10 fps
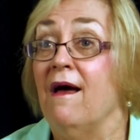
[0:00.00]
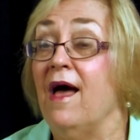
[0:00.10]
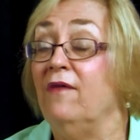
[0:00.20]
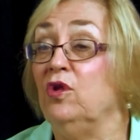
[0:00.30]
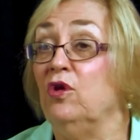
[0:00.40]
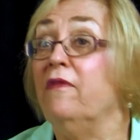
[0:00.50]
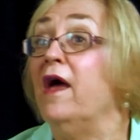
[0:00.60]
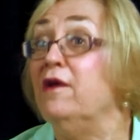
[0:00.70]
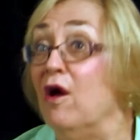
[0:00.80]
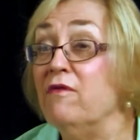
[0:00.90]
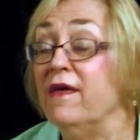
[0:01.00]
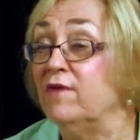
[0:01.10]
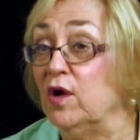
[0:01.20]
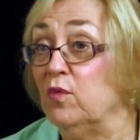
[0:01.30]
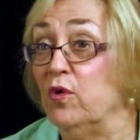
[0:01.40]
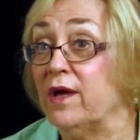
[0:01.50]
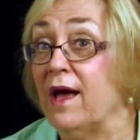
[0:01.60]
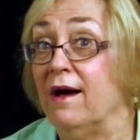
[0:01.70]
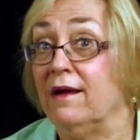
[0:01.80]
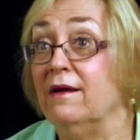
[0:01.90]
And you know, they know they've got to work
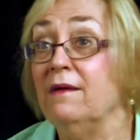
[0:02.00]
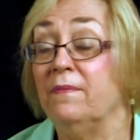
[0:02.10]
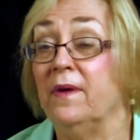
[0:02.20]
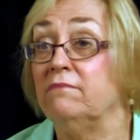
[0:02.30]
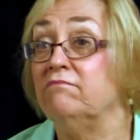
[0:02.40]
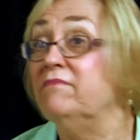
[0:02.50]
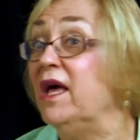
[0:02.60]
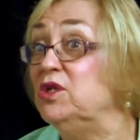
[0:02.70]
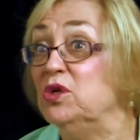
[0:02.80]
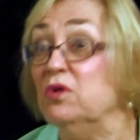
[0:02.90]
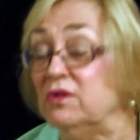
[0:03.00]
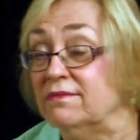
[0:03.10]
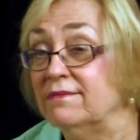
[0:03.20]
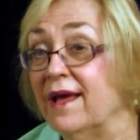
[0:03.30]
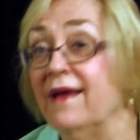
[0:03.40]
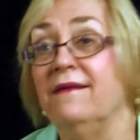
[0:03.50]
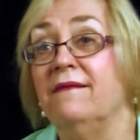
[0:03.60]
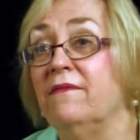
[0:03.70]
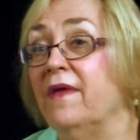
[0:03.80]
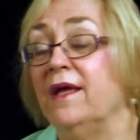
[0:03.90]
harder, but they do it
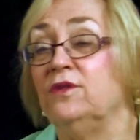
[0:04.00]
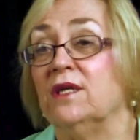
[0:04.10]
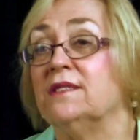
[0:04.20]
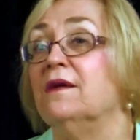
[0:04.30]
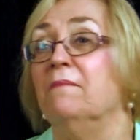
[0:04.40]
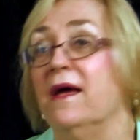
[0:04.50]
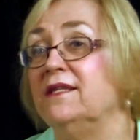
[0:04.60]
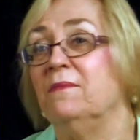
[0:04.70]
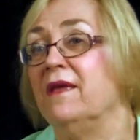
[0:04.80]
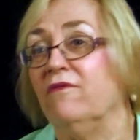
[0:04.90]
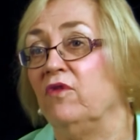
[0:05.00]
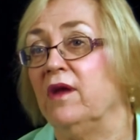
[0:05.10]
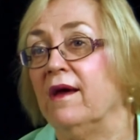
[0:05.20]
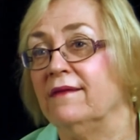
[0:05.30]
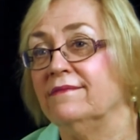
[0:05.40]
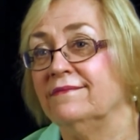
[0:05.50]
and they just amaze me every day.